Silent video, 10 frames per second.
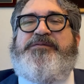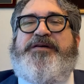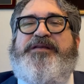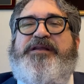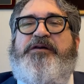
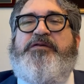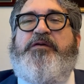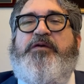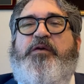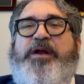with the
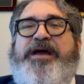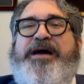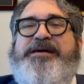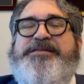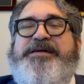local
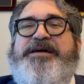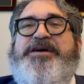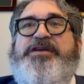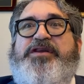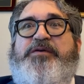courthouse,
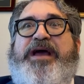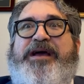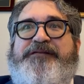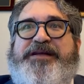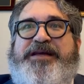you
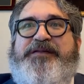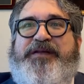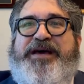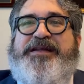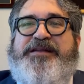have to get
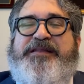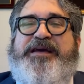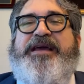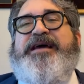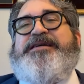that into the
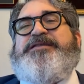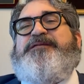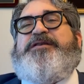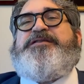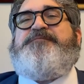hands
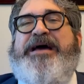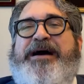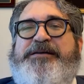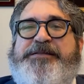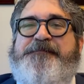of your
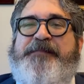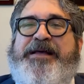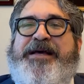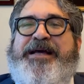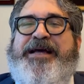spouse.
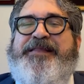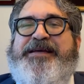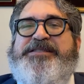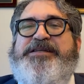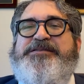And
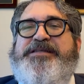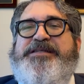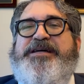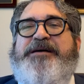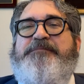that's usually
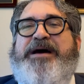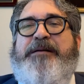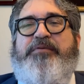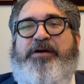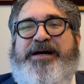done by
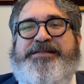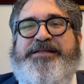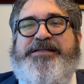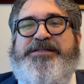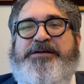a
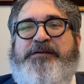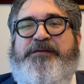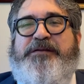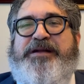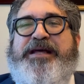process
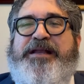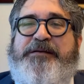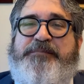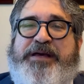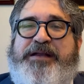server, an
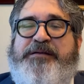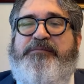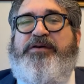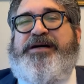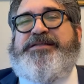independent
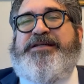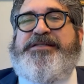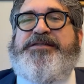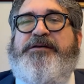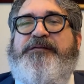
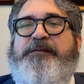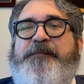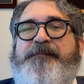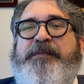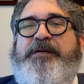process server,
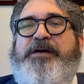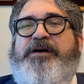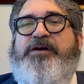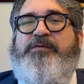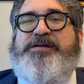
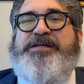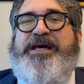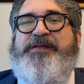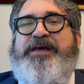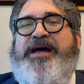who will
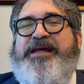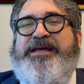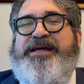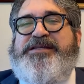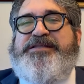take the
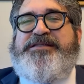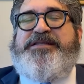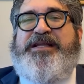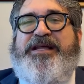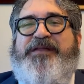allegations
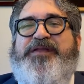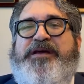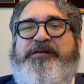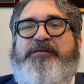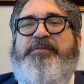to let
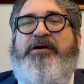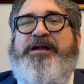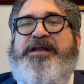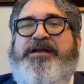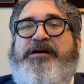the other
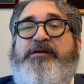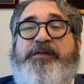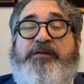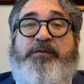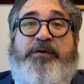party know
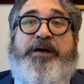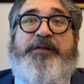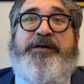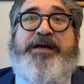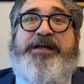that, one,
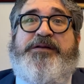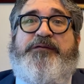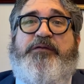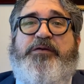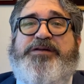they're getting
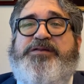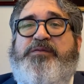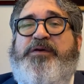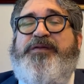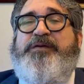divorced
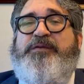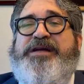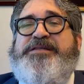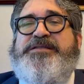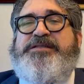and what the
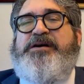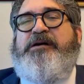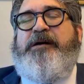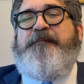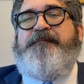reasons are.